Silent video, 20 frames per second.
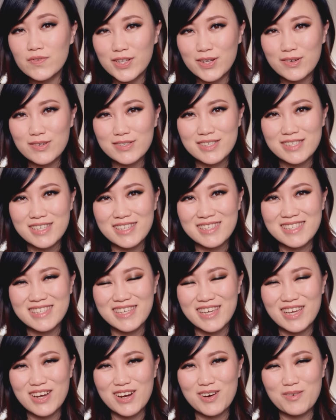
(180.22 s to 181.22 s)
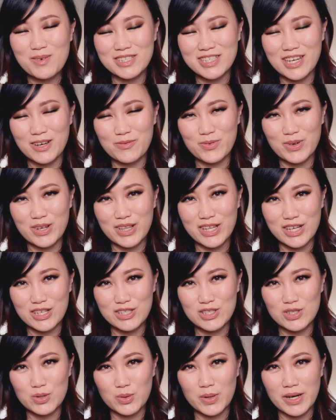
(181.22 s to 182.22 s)
videos this year, which I really
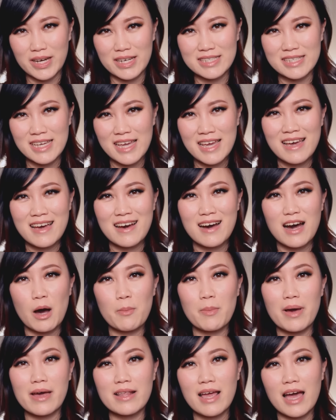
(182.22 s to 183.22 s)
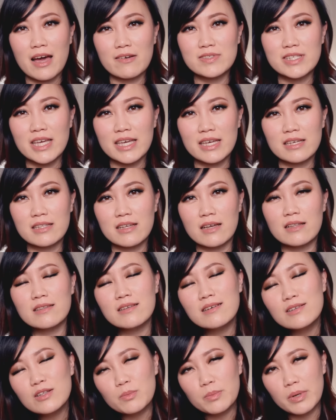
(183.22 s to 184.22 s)
enjoyed um, and have taken a
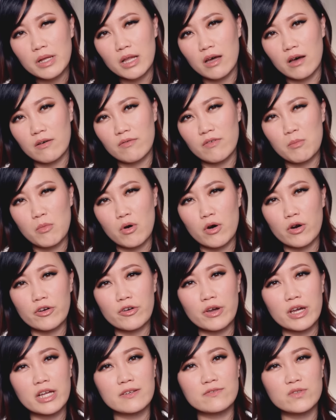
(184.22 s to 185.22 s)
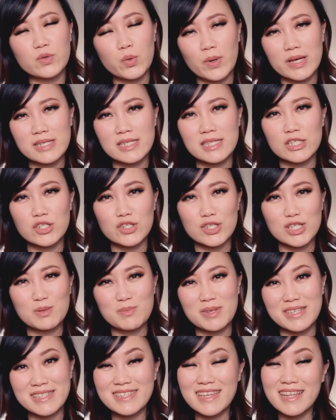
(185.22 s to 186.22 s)
little bit of a more creative twist than
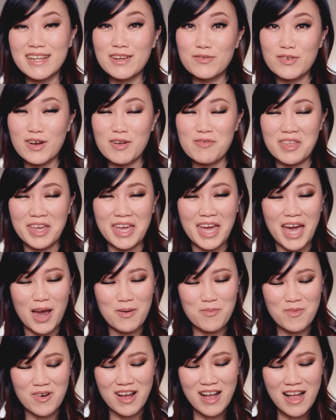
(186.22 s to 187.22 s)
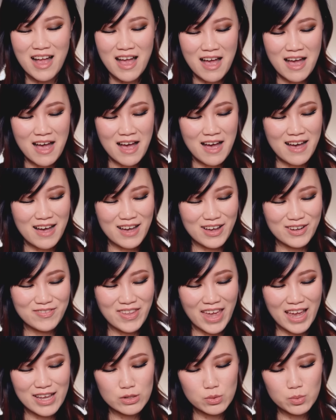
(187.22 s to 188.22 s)
just me sitting in front of the camera.
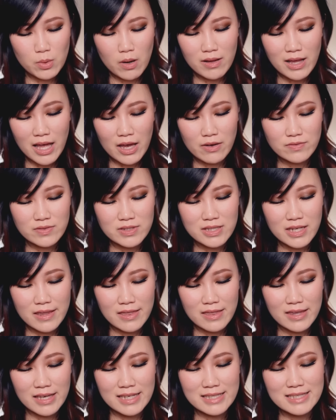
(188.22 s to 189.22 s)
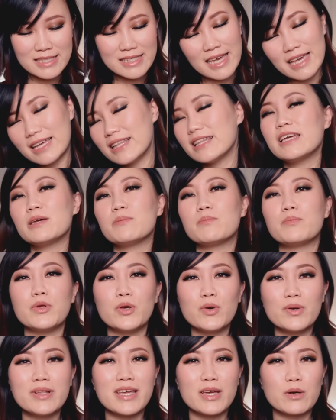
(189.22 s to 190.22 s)
Um, as well, I've done the Daily
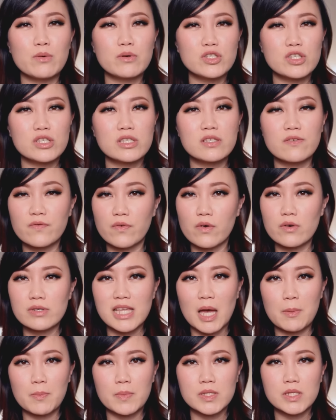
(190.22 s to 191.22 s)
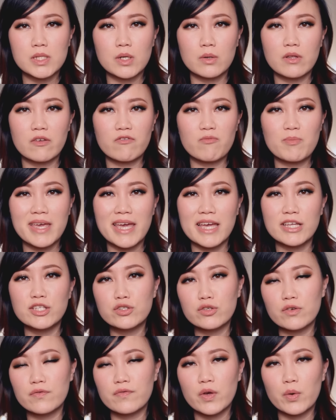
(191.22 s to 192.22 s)
Beauty, which is the first episode of me
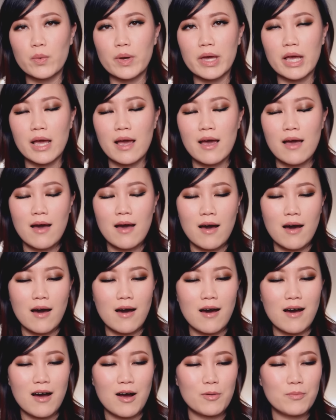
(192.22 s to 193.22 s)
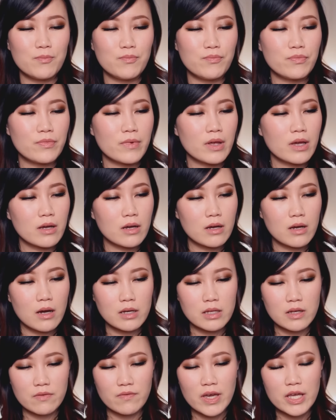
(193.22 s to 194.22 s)
interviewing um,
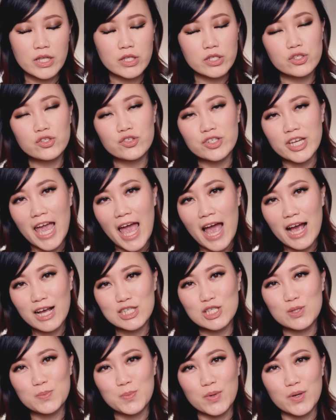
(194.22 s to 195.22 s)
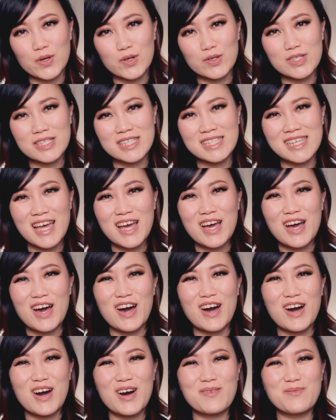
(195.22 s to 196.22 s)
kind of industry experts
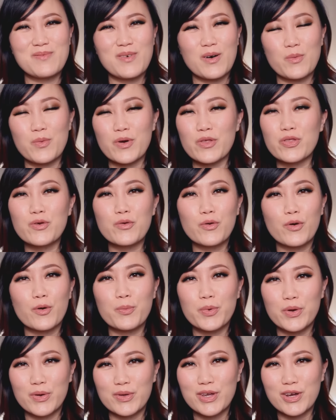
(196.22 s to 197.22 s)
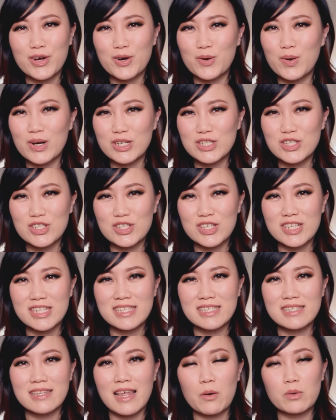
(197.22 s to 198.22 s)
um, with your beauty
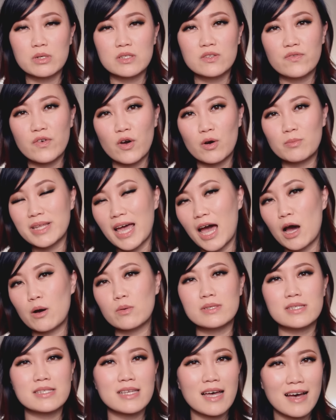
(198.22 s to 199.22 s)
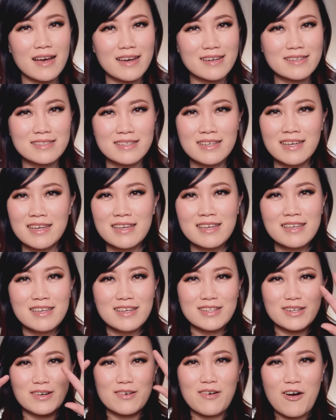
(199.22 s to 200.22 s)
questions that was filmed outside
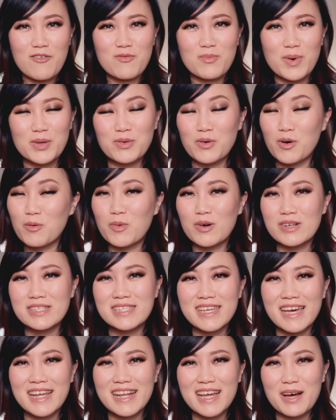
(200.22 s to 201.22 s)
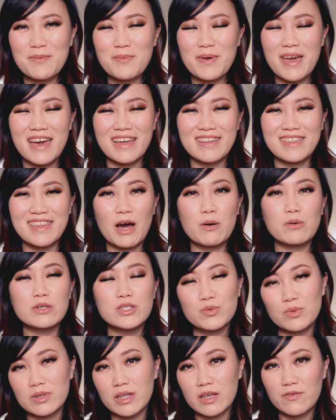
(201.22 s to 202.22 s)
you know of my normal setup and that
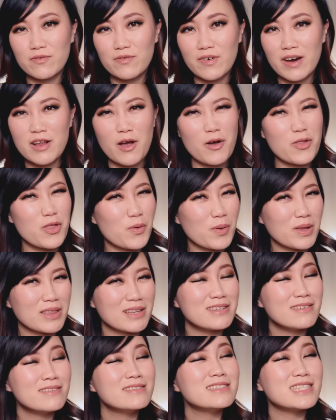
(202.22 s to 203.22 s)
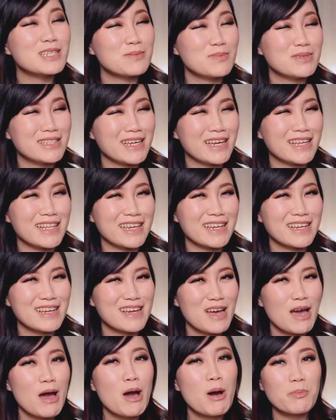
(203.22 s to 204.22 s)
was really fun although a little intimidating
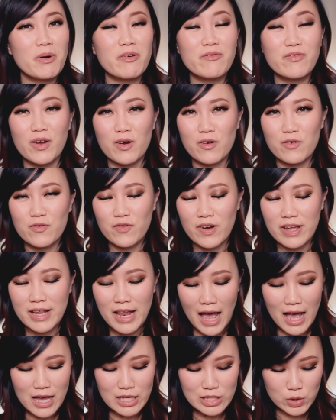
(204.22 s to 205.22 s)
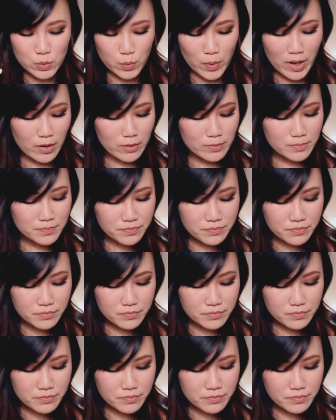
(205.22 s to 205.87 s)
but very fun as well